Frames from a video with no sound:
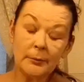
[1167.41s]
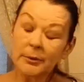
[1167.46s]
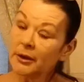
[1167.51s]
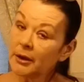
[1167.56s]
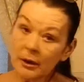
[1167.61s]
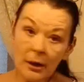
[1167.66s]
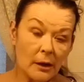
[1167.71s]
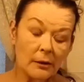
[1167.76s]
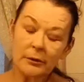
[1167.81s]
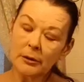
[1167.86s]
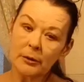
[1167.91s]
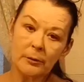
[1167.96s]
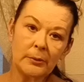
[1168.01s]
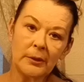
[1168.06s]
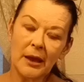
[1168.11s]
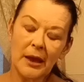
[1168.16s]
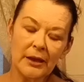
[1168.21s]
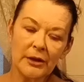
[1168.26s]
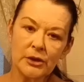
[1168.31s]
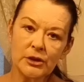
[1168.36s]
You can't go
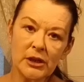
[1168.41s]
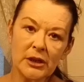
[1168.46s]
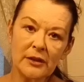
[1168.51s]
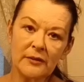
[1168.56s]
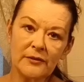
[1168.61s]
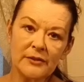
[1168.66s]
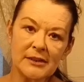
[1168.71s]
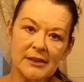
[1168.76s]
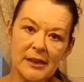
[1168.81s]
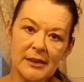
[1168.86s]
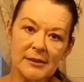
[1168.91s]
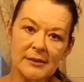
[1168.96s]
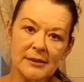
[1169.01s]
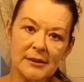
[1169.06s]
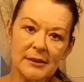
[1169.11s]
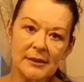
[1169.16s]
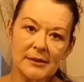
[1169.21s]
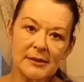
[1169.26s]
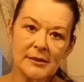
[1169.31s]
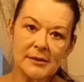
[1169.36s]
without a drink for 10
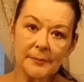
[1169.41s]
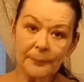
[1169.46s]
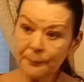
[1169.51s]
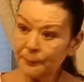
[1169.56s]
days.